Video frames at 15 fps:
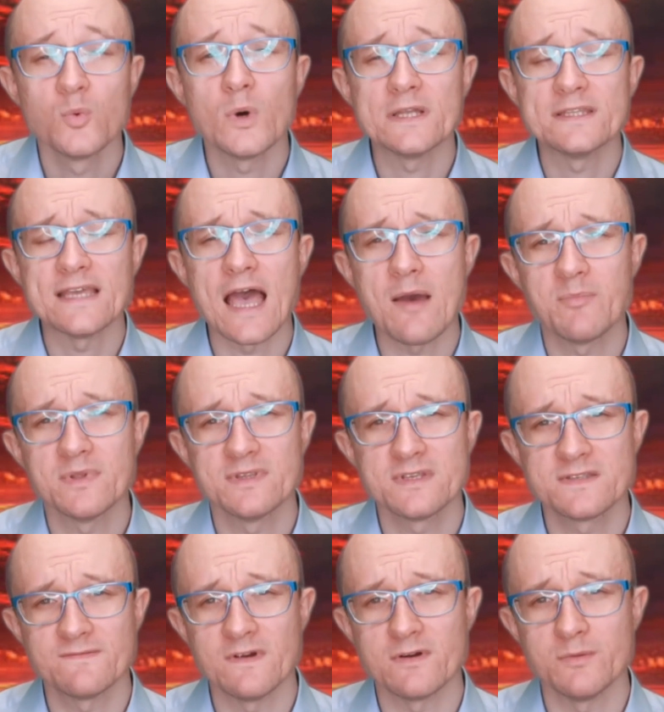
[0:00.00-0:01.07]
What happened
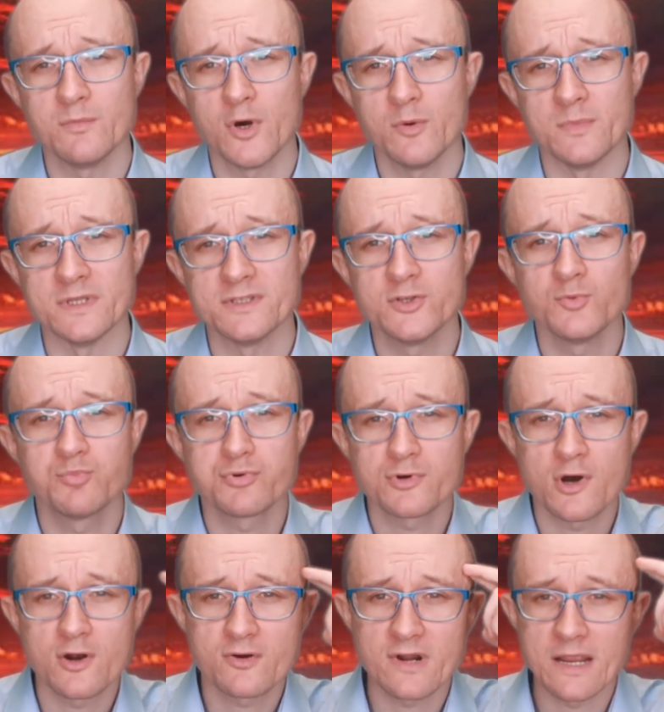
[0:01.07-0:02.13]
this very moment? You
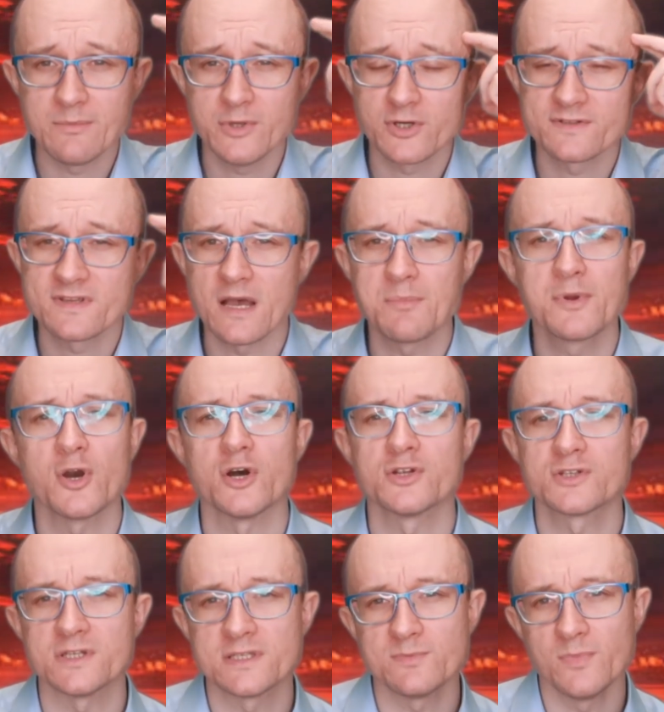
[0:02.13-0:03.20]
program your
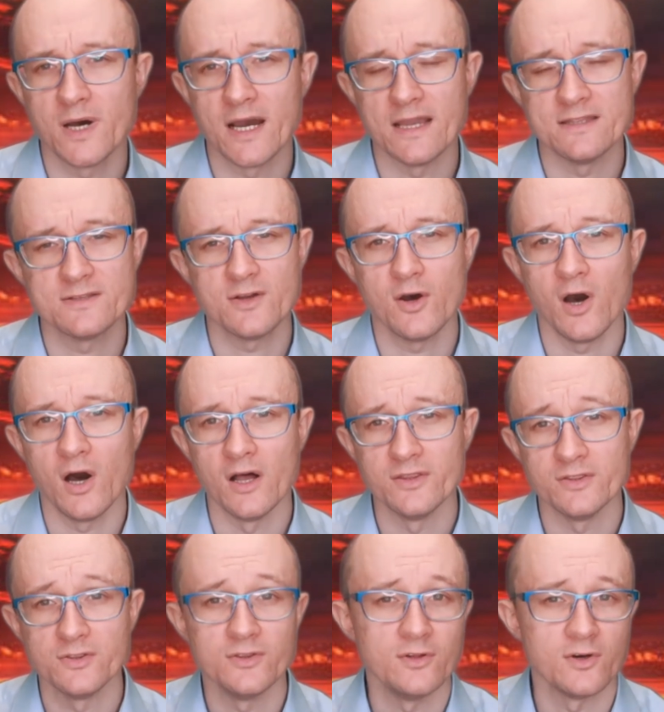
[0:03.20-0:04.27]
subconscious mind
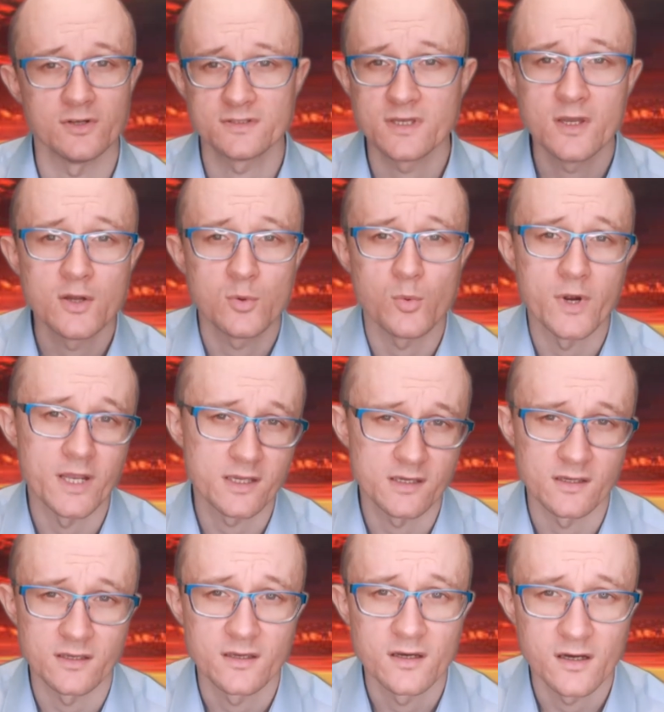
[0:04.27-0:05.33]
on not
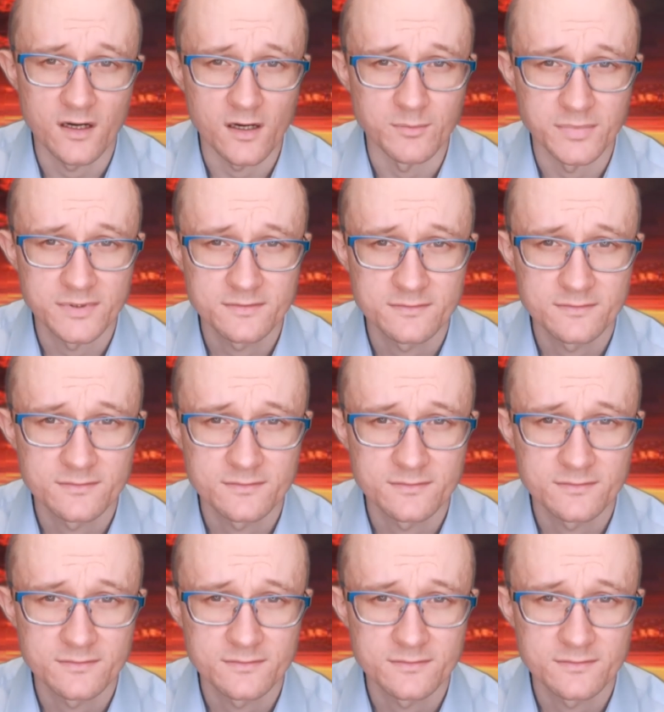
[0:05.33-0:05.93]
waking up.